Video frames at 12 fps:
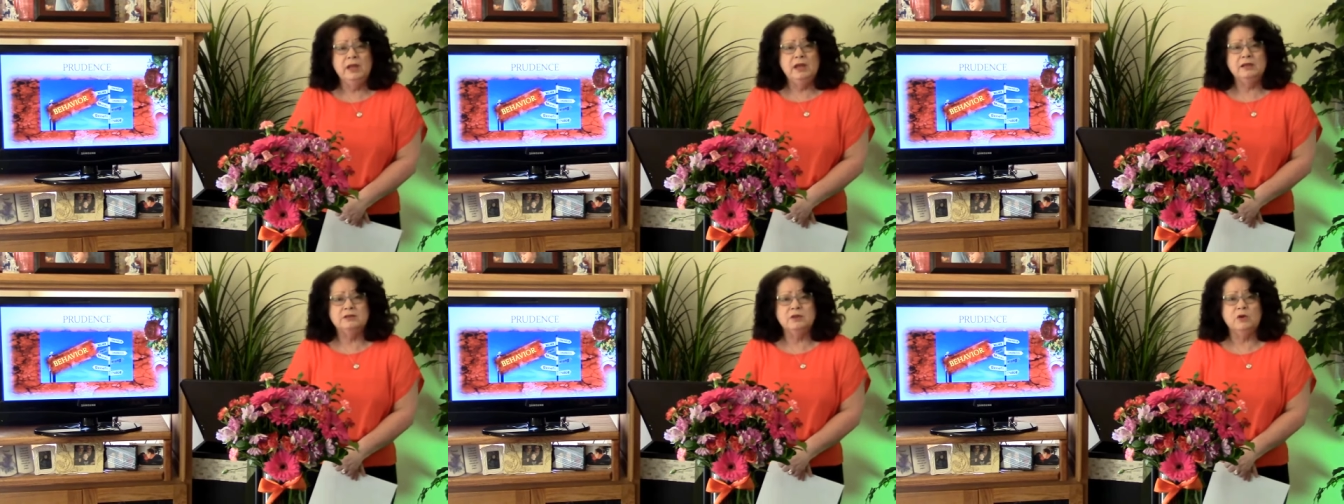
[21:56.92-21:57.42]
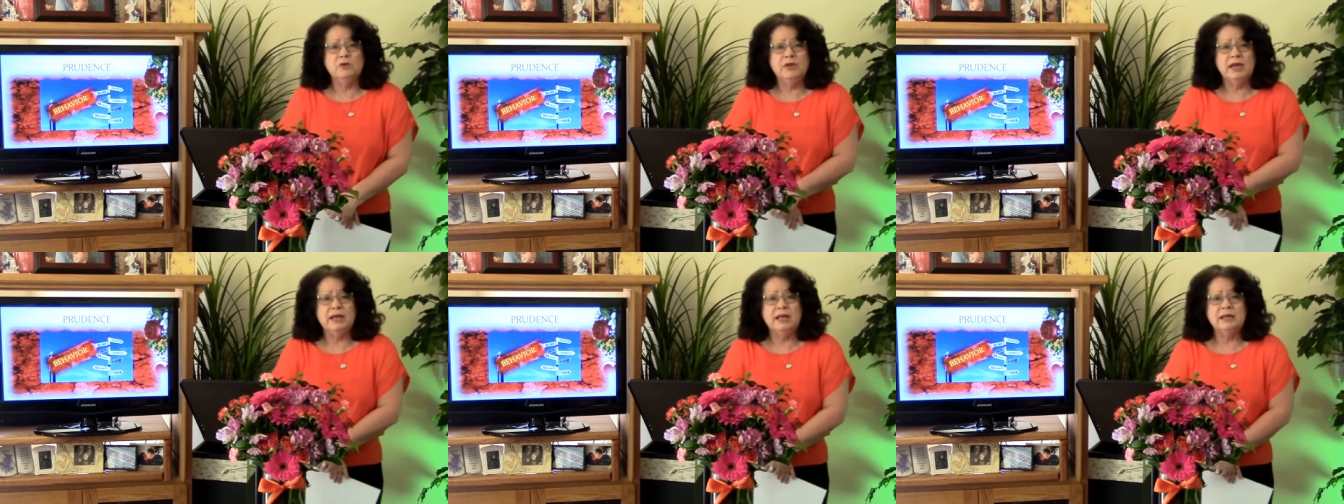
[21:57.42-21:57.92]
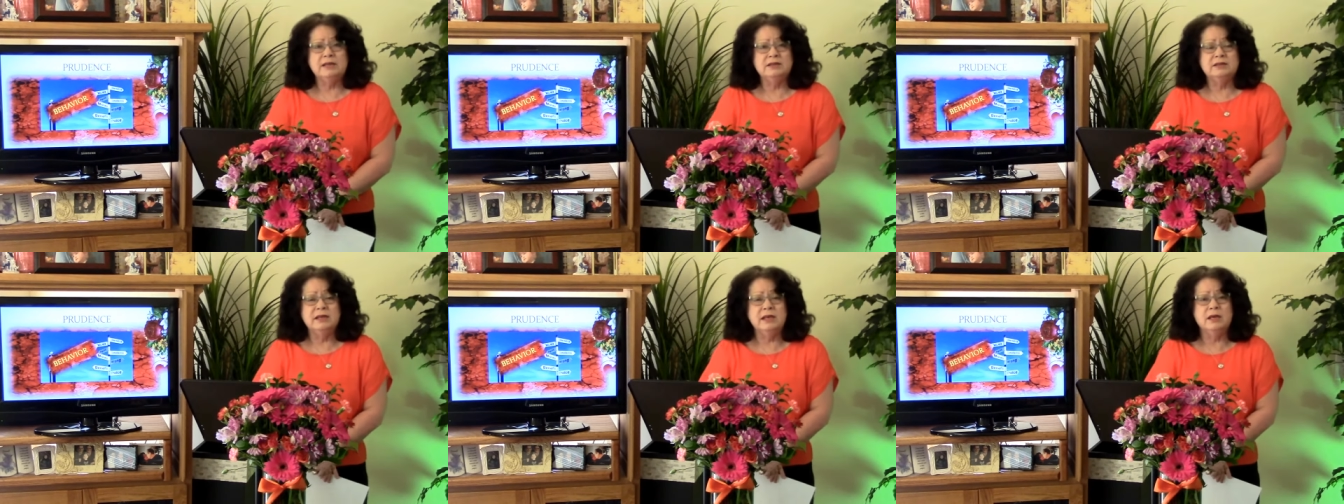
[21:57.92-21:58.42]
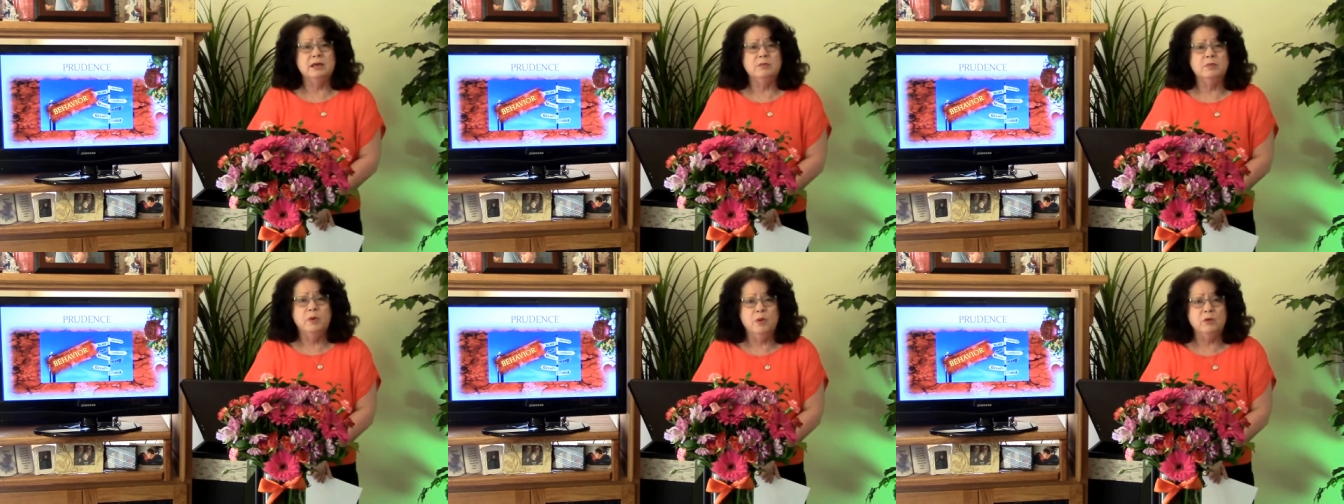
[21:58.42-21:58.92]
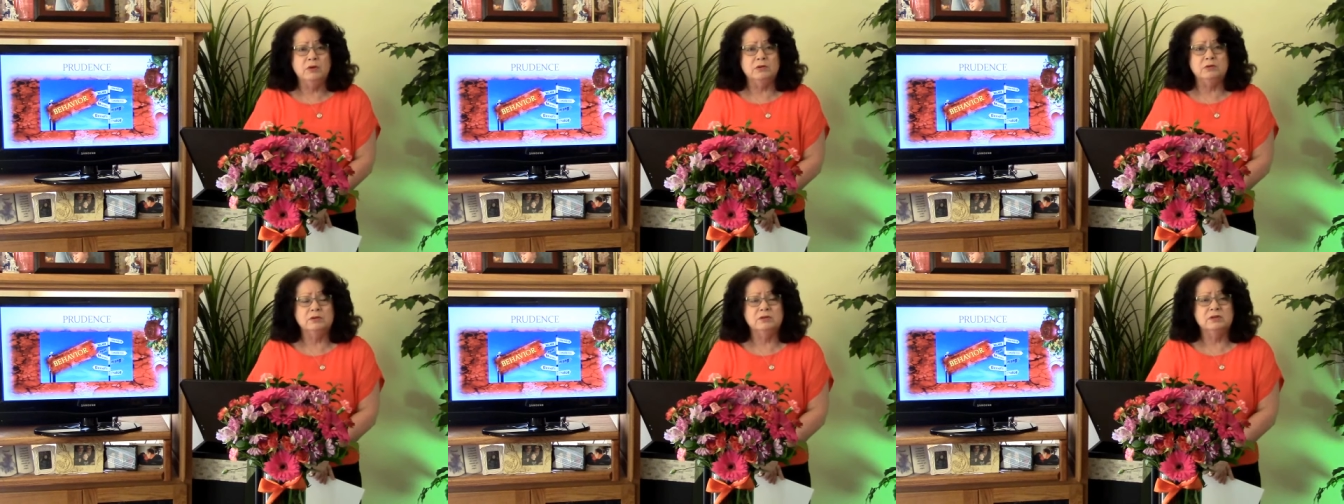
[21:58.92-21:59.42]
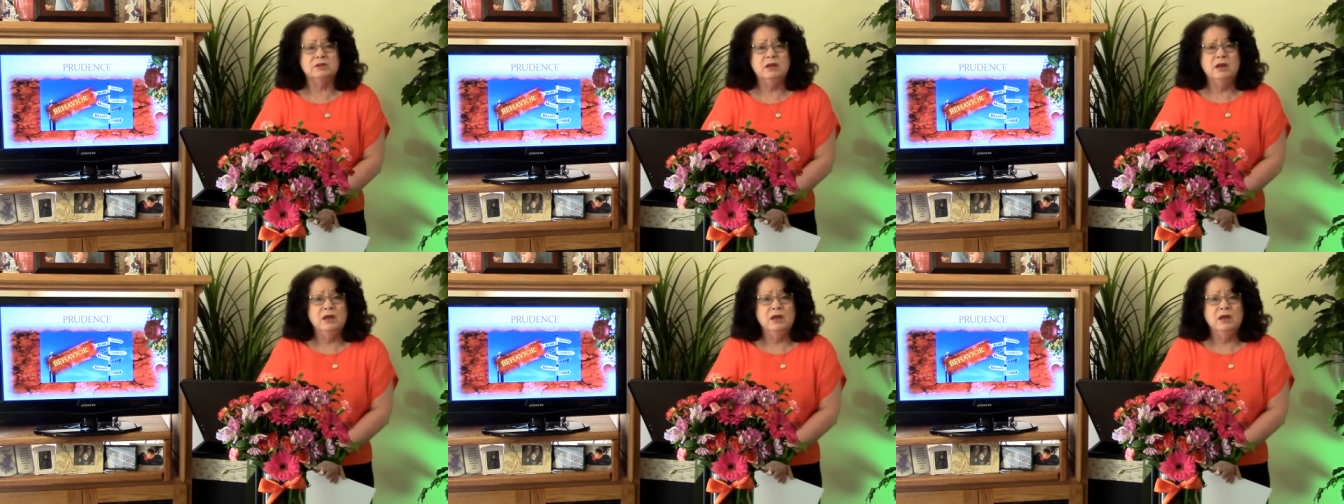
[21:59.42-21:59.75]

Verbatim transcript: And so that is the importance